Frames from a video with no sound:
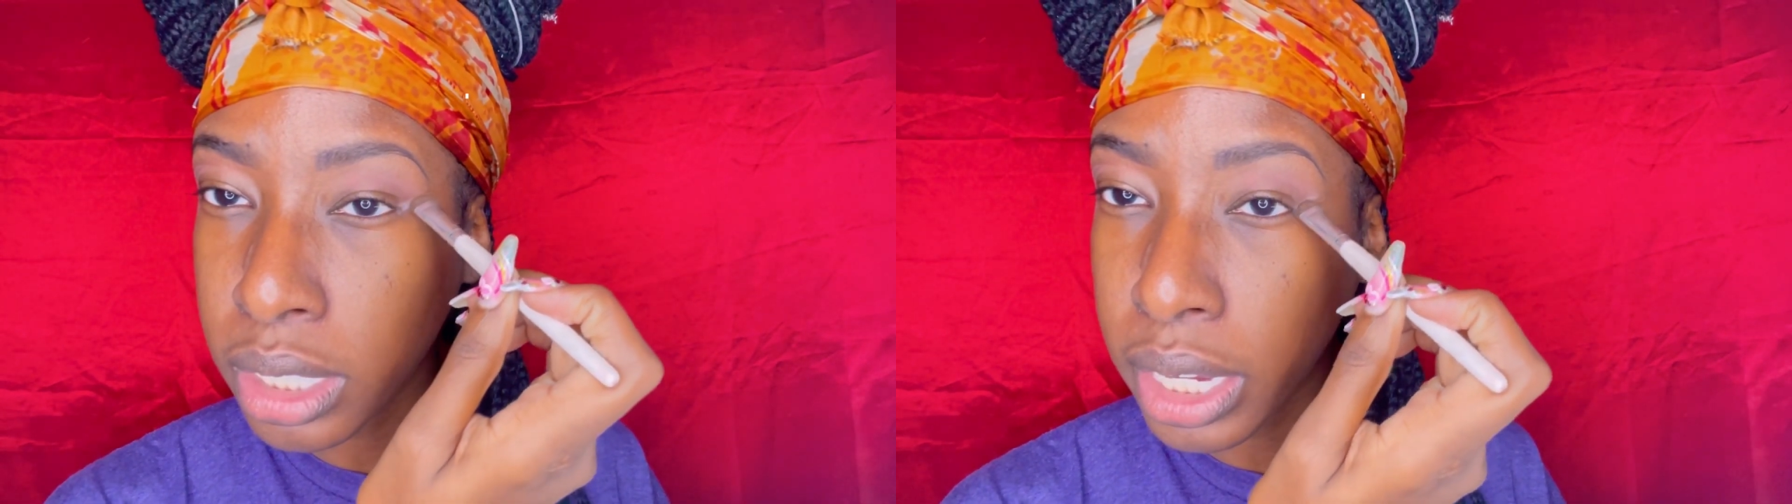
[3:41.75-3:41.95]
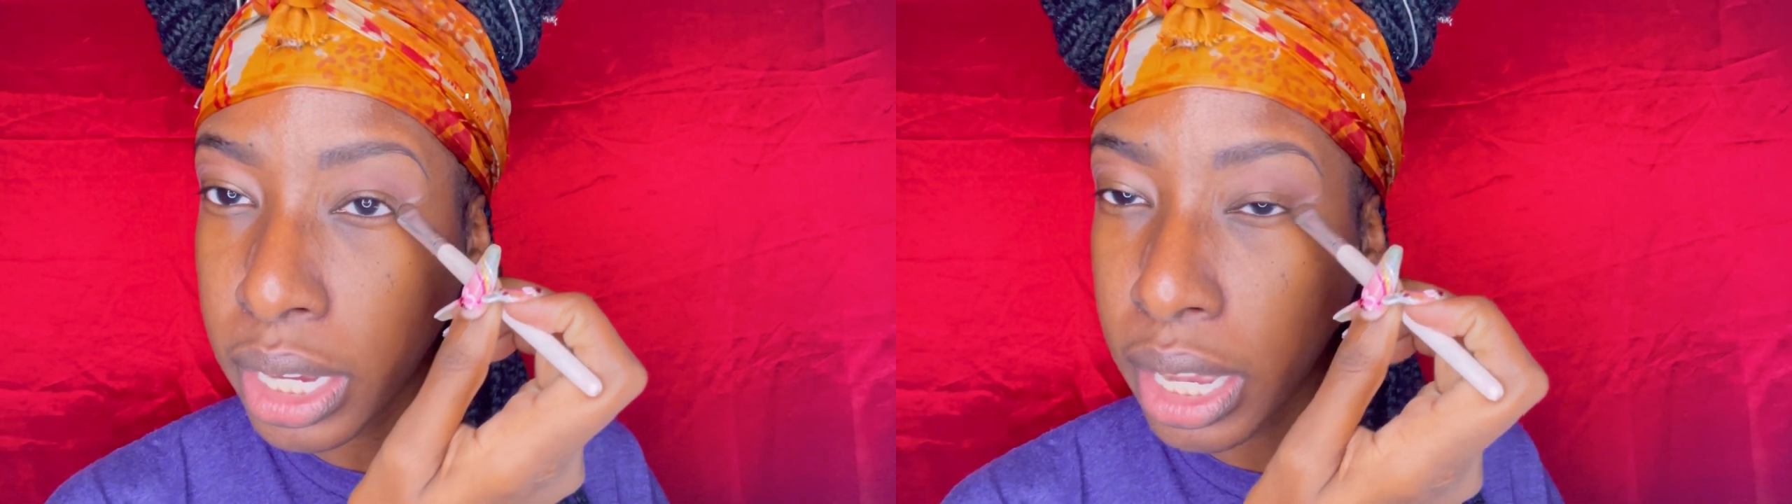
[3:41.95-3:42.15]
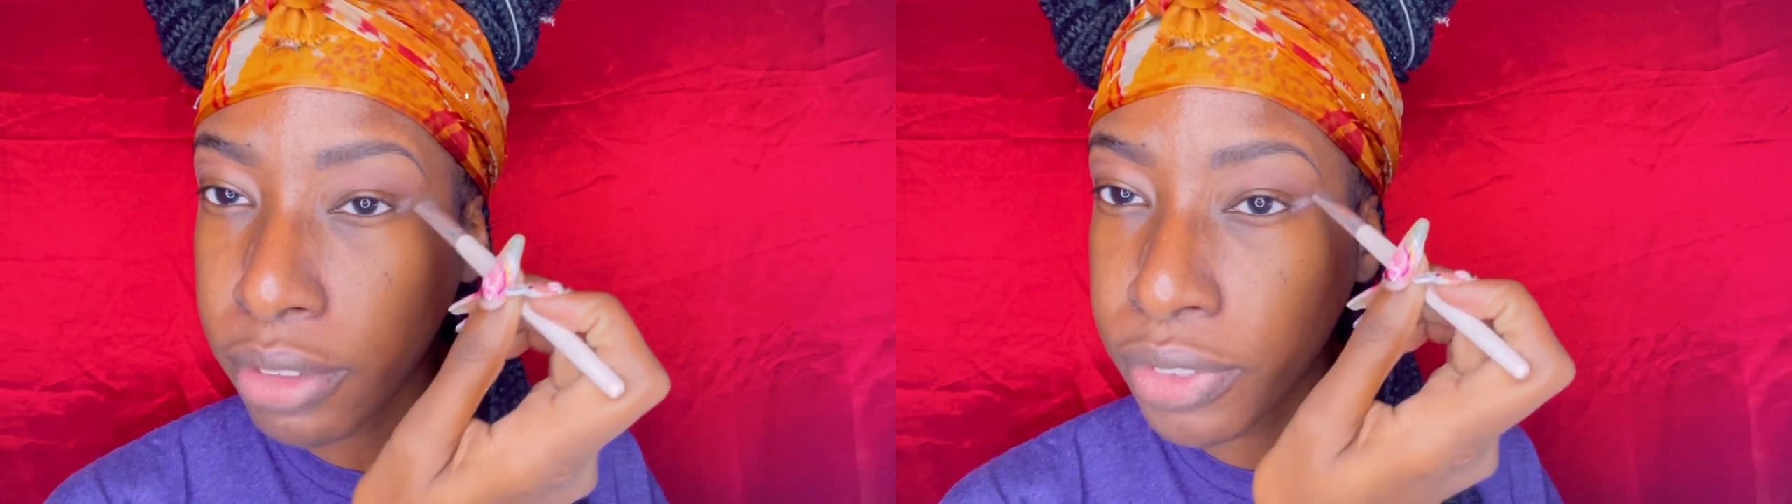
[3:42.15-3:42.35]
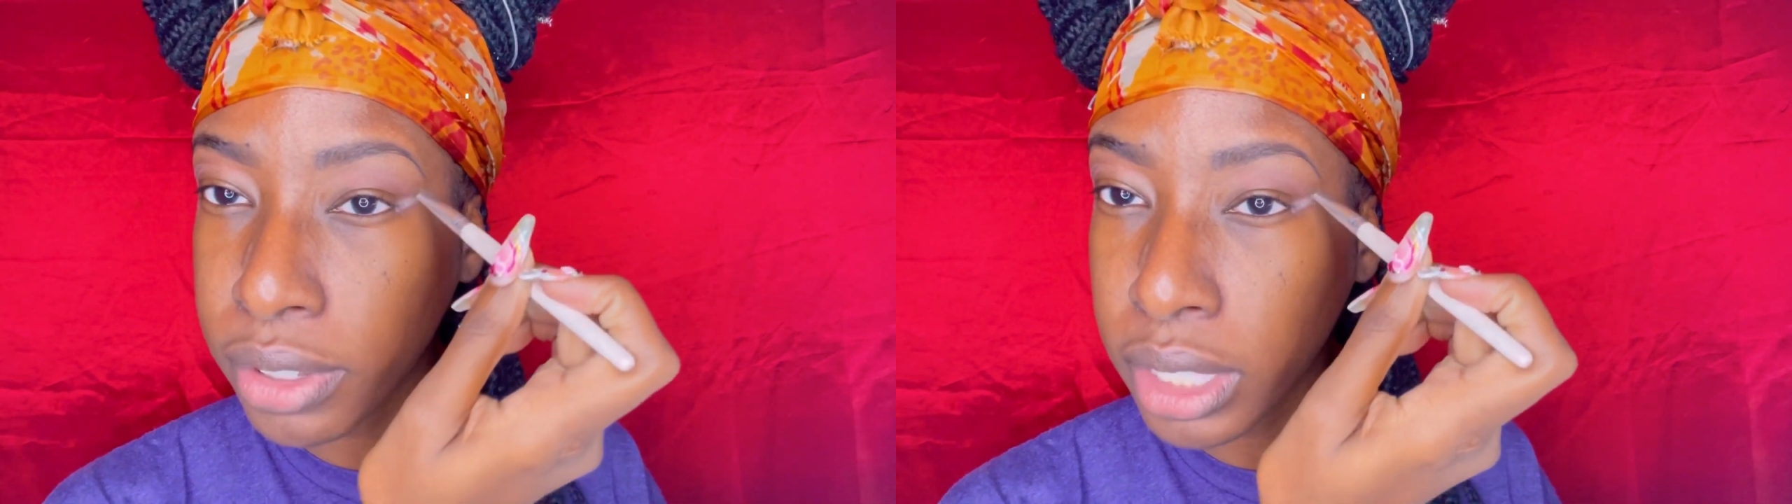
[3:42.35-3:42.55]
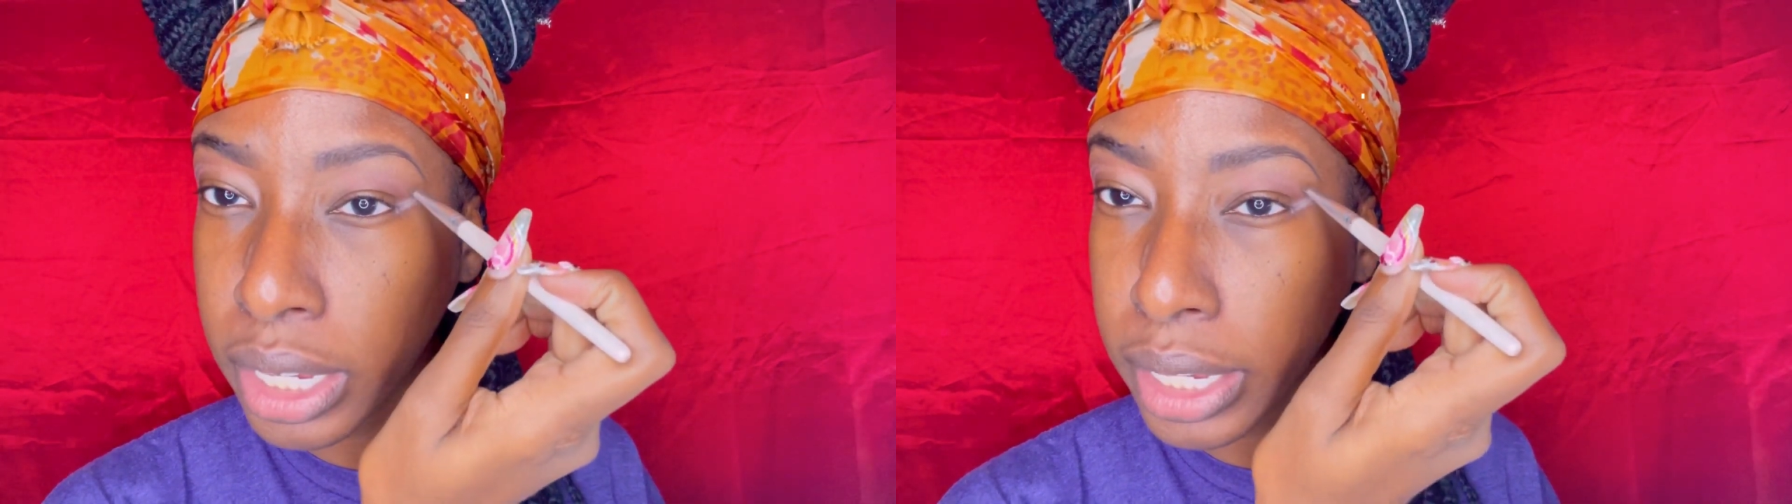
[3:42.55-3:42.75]
like, I
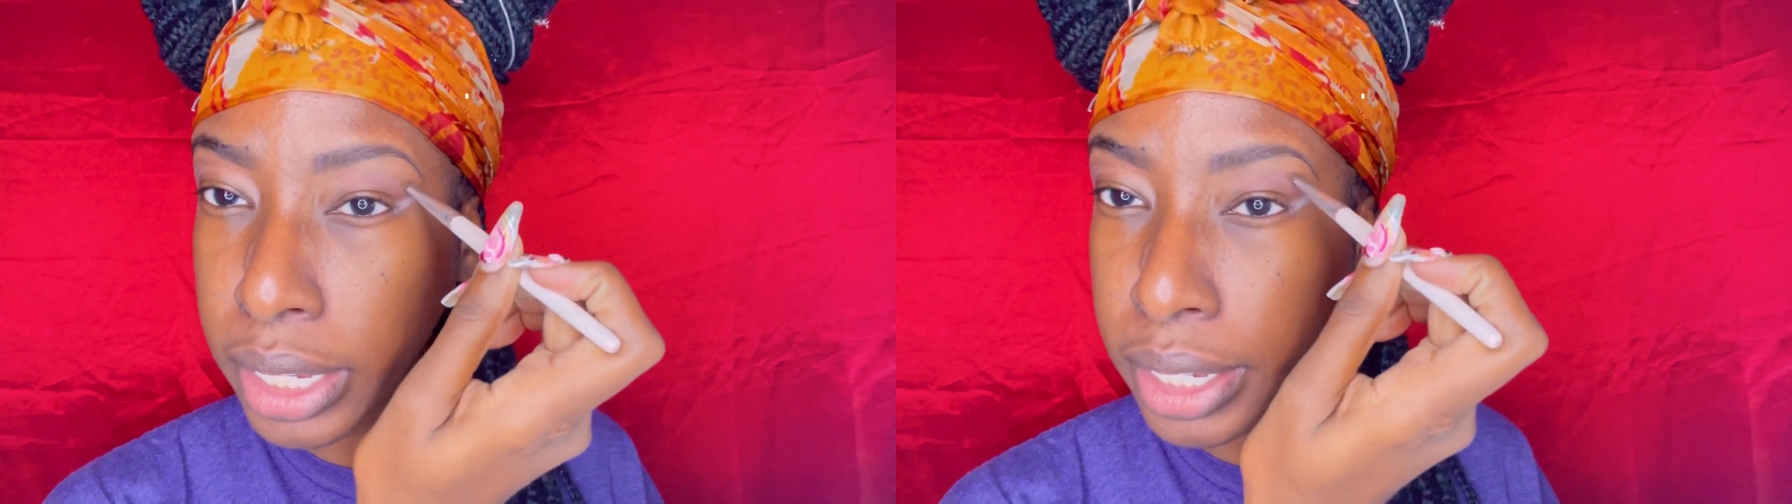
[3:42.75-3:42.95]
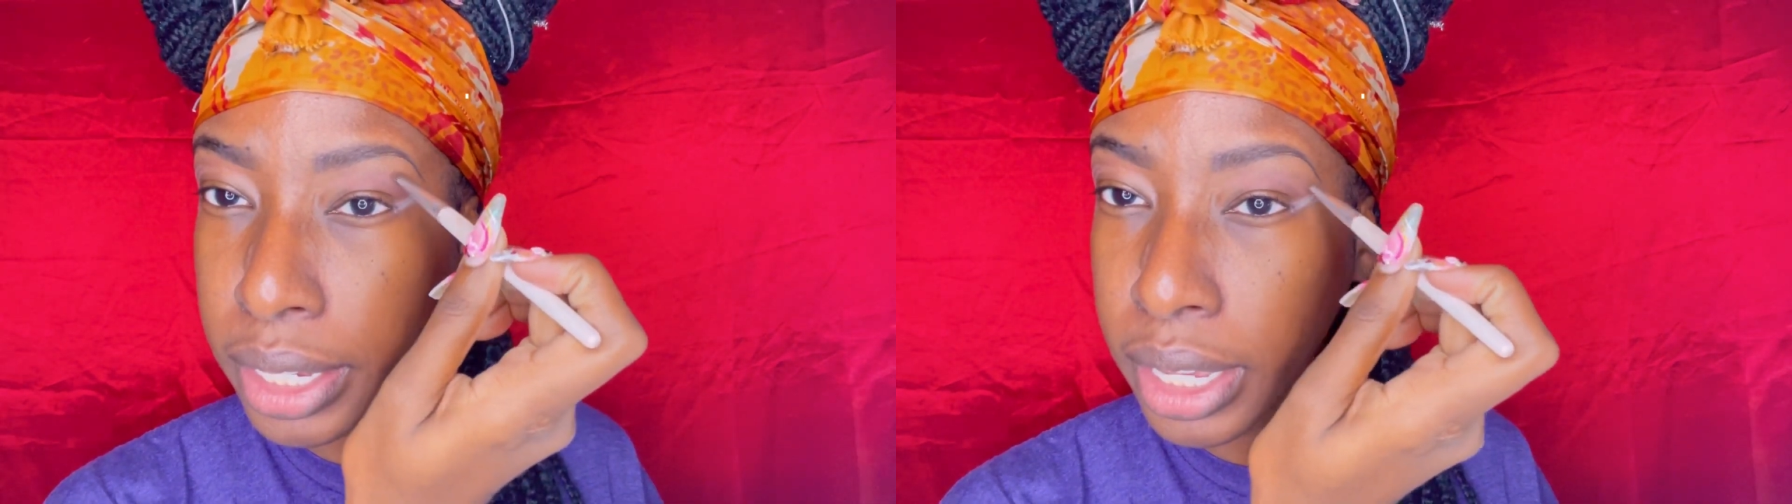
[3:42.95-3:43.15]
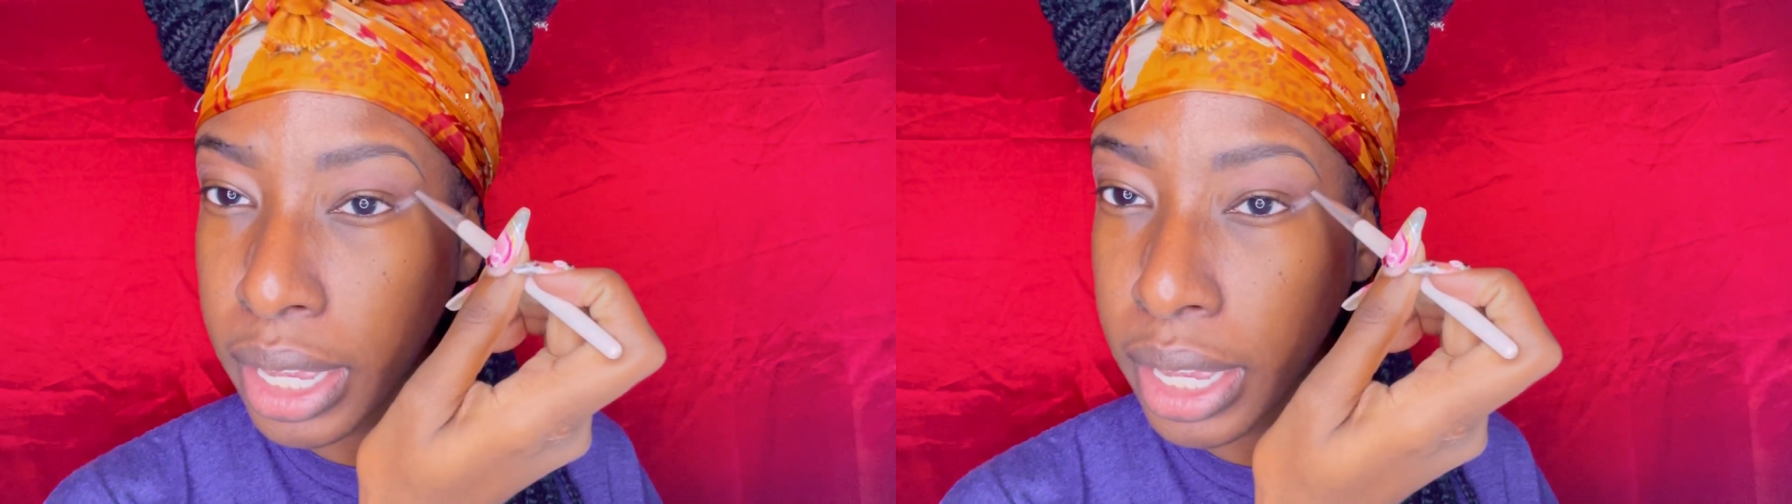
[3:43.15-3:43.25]
feel like